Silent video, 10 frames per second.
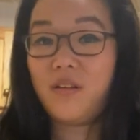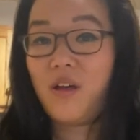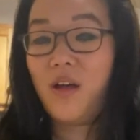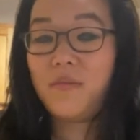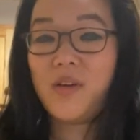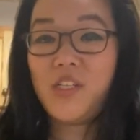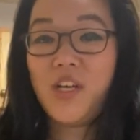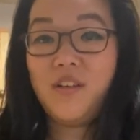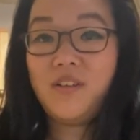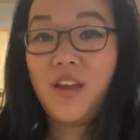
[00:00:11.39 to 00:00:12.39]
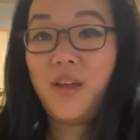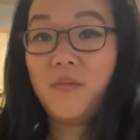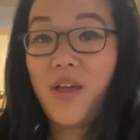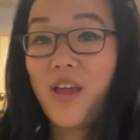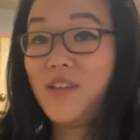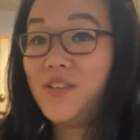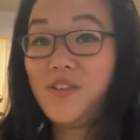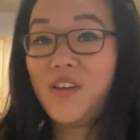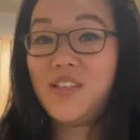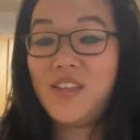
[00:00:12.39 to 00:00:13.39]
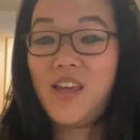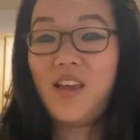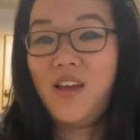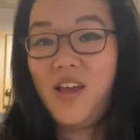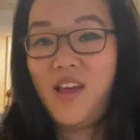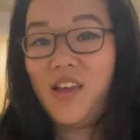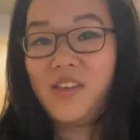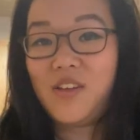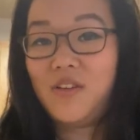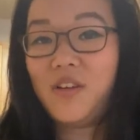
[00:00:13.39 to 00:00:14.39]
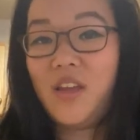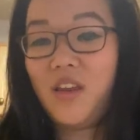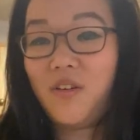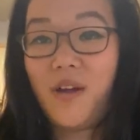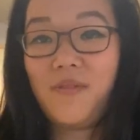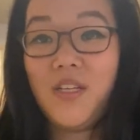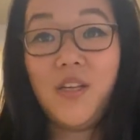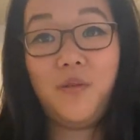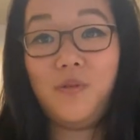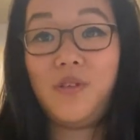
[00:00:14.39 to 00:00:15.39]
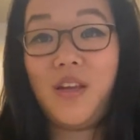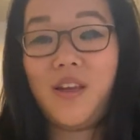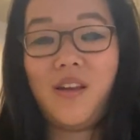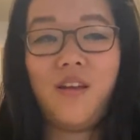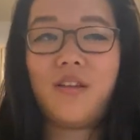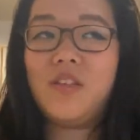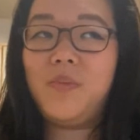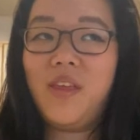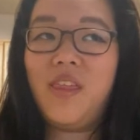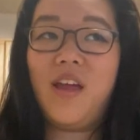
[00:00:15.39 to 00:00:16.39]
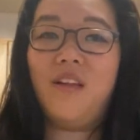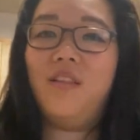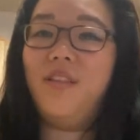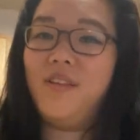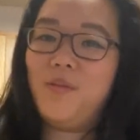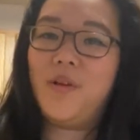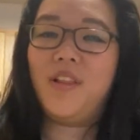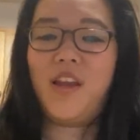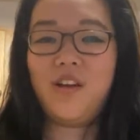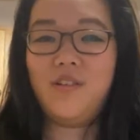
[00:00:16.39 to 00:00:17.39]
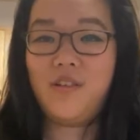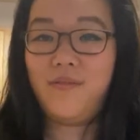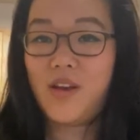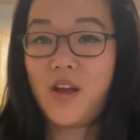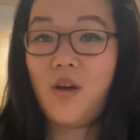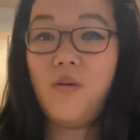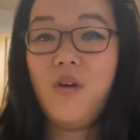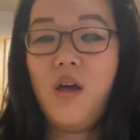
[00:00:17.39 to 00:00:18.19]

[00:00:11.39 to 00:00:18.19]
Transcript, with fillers: My channel's name, as you can see, is Cooking, Crafting, and Cruising, and I'll explain that a little bit later in the video.